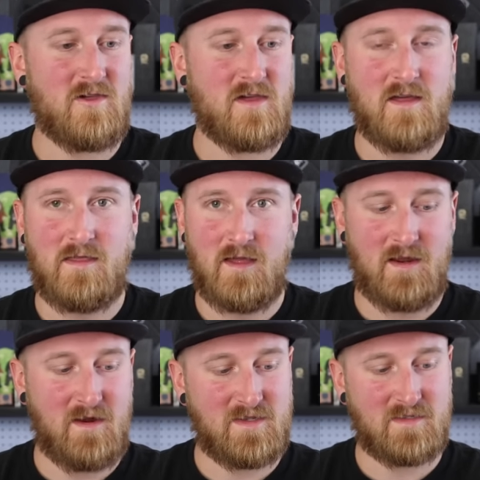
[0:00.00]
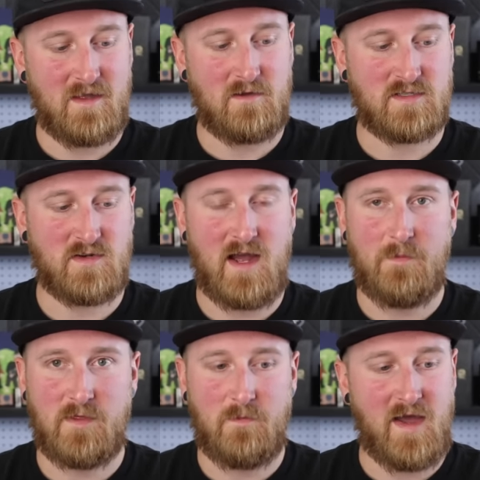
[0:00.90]
sheath and a nice leather
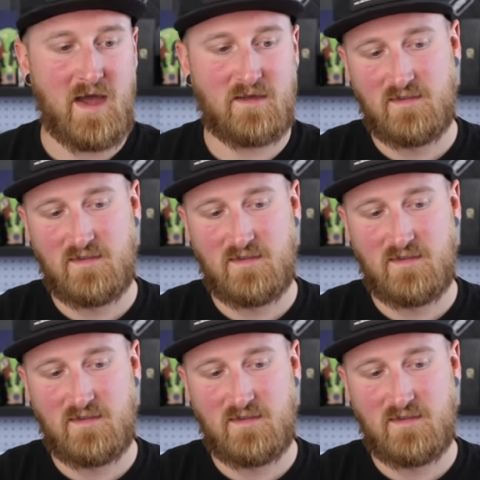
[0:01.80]
strap on the back,